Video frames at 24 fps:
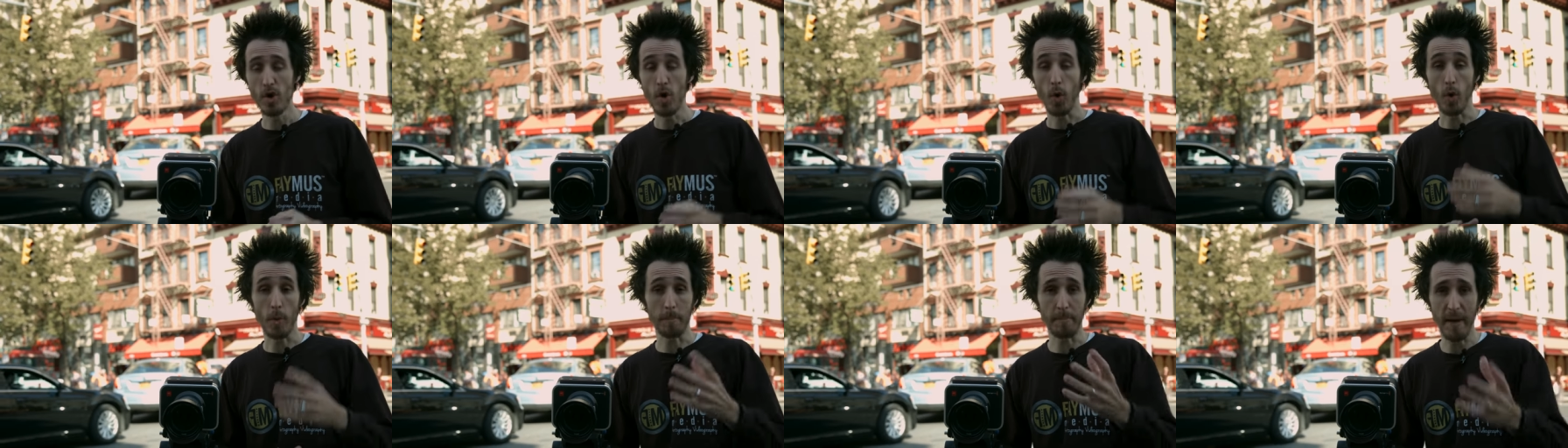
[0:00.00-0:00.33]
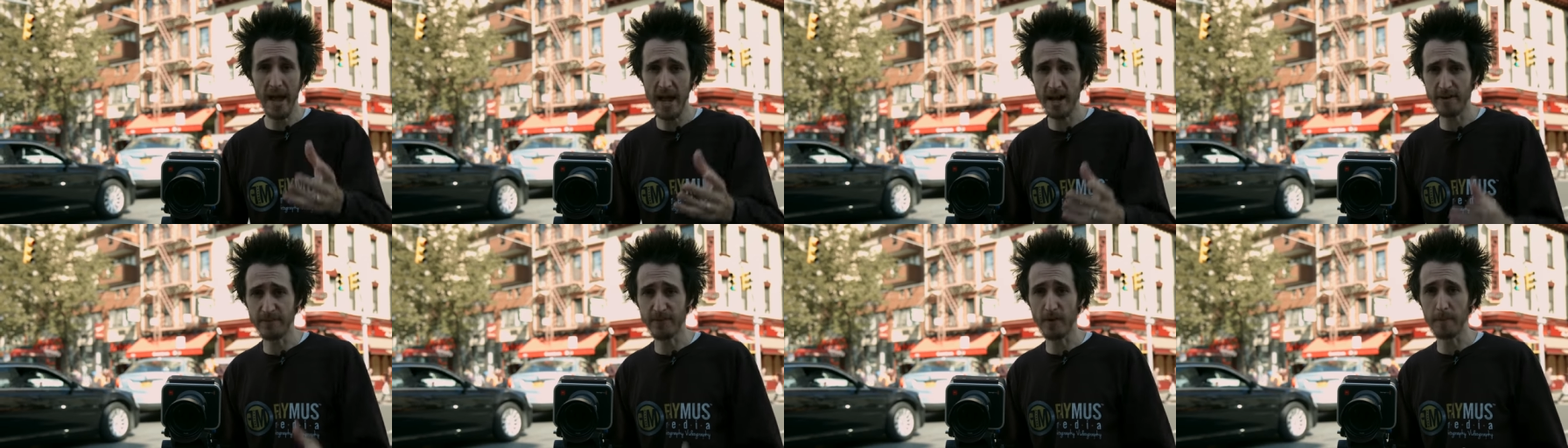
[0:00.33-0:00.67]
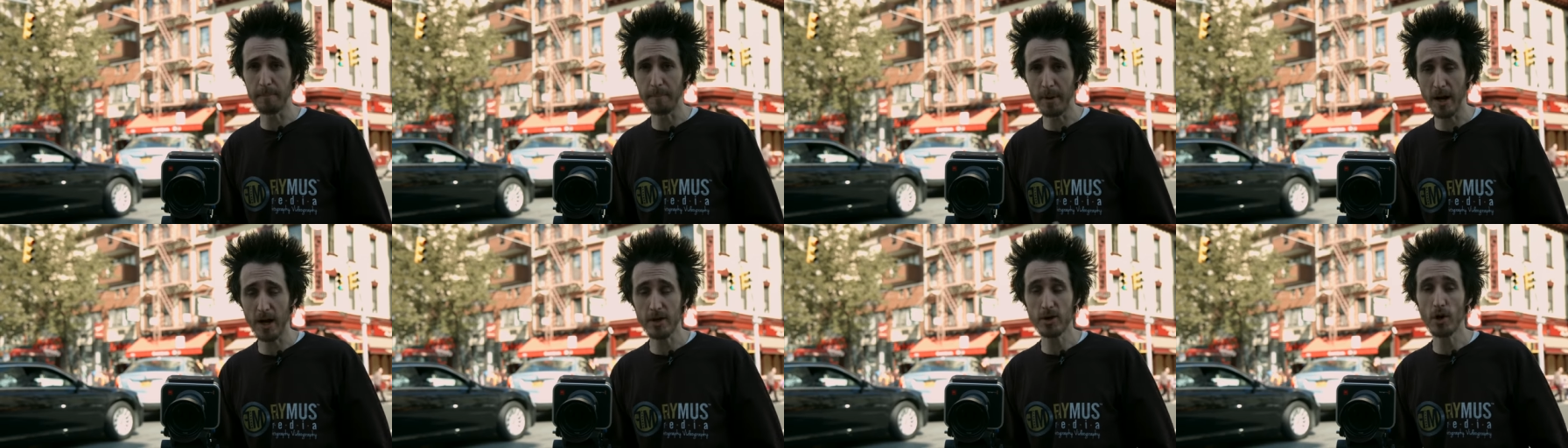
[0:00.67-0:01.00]
or bang for
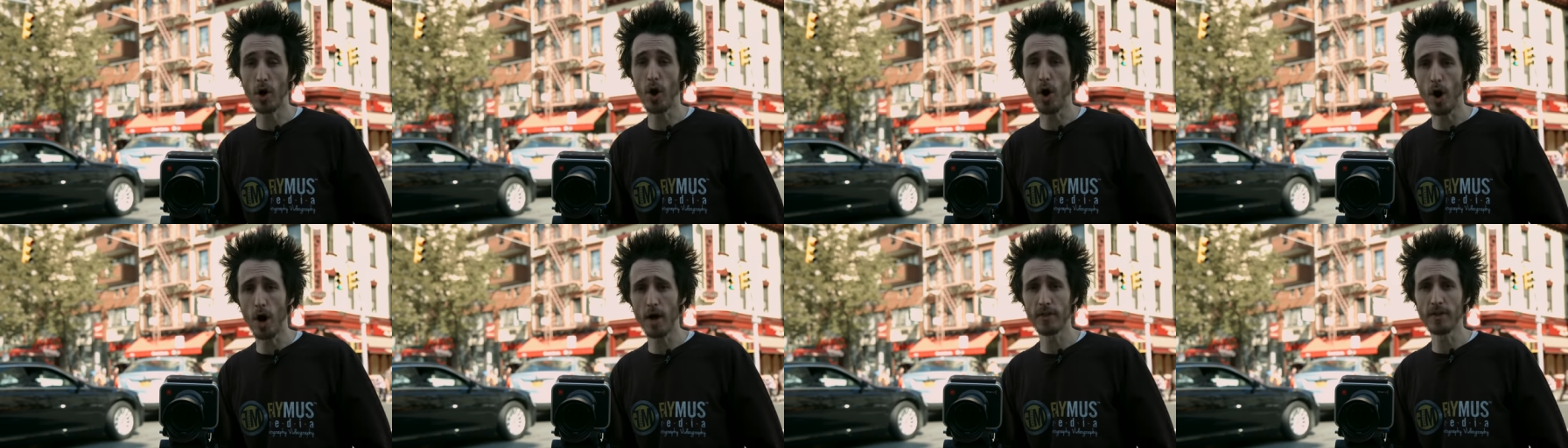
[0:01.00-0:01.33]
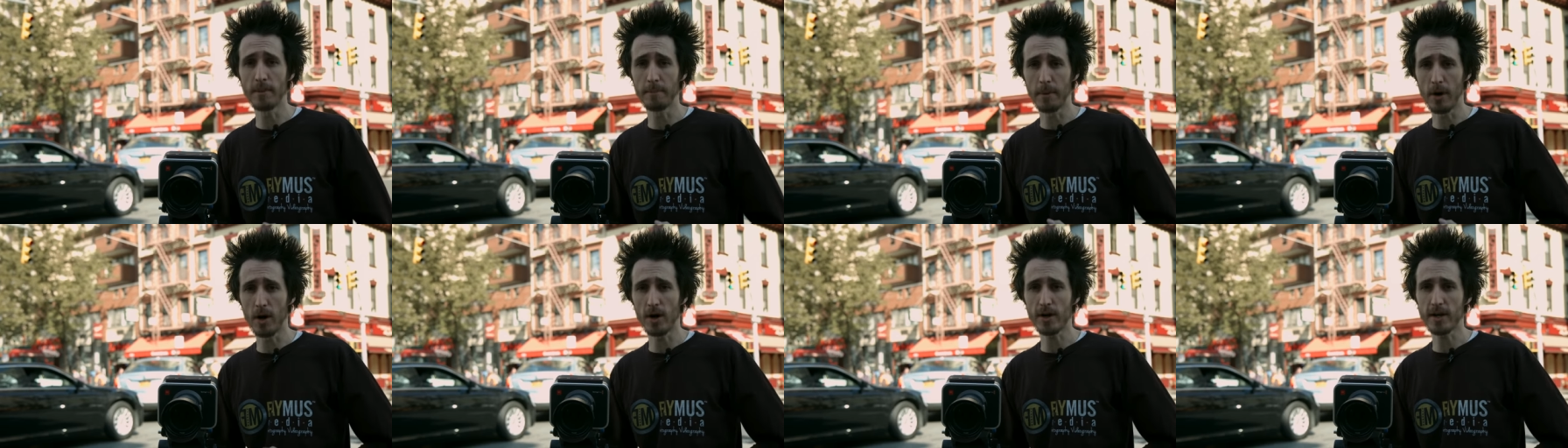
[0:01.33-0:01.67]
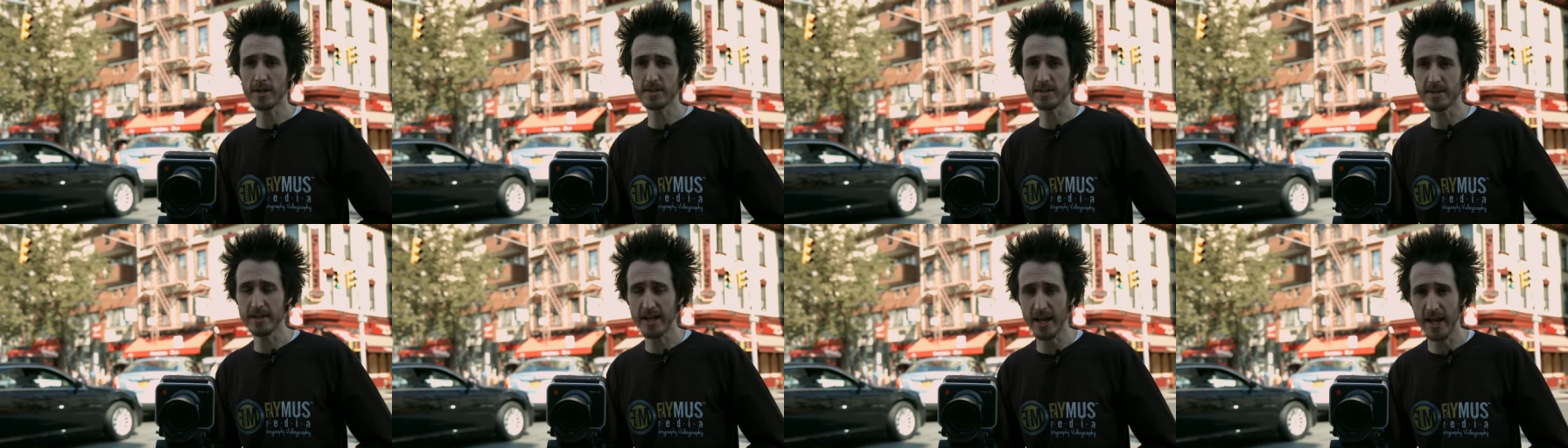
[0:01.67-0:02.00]
buck on the
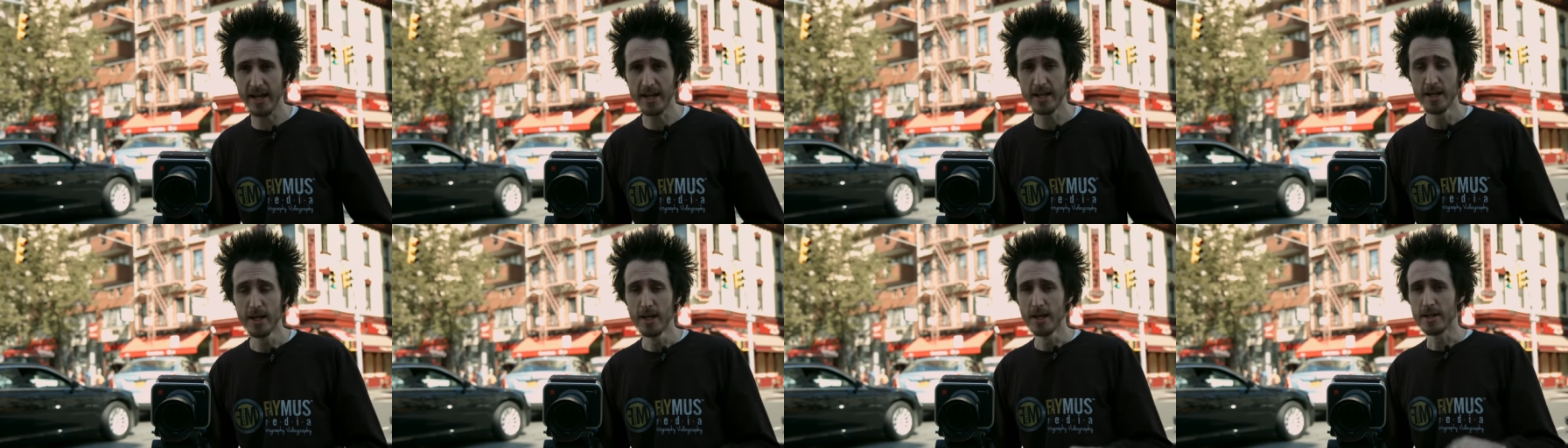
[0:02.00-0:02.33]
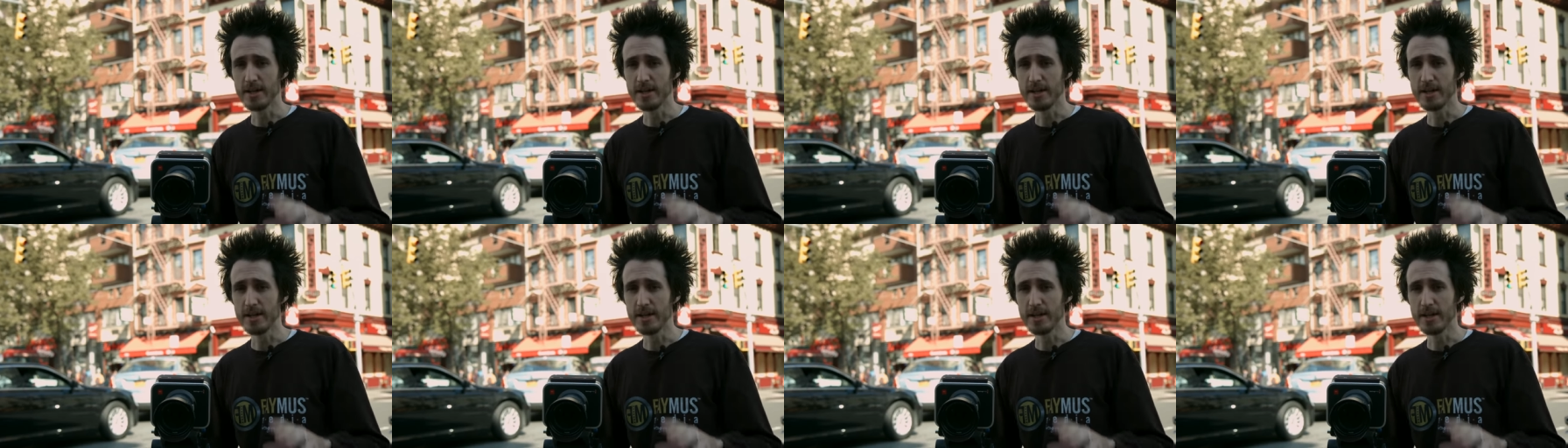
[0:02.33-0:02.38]
market today.